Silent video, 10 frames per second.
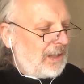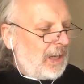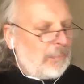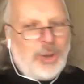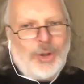
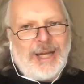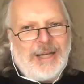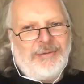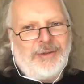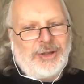
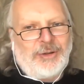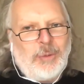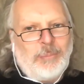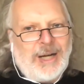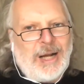plugin for the
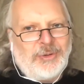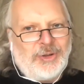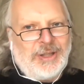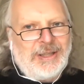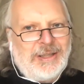Chrome
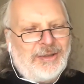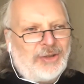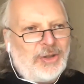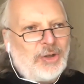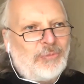browser.
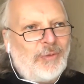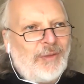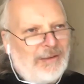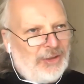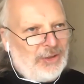So you can run
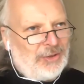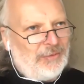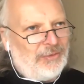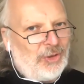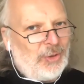that version
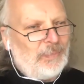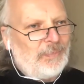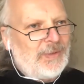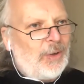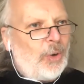of Zoom,
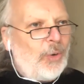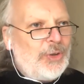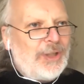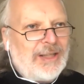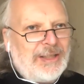or you
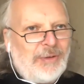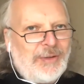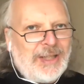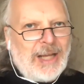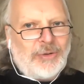can actually run
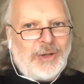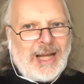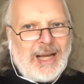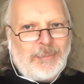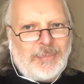the Android
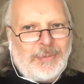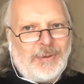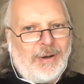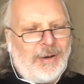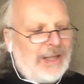app
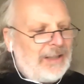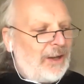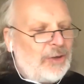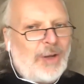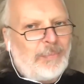on it. And
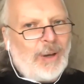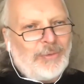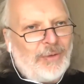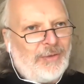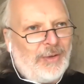I tried
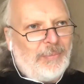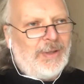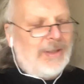both of them,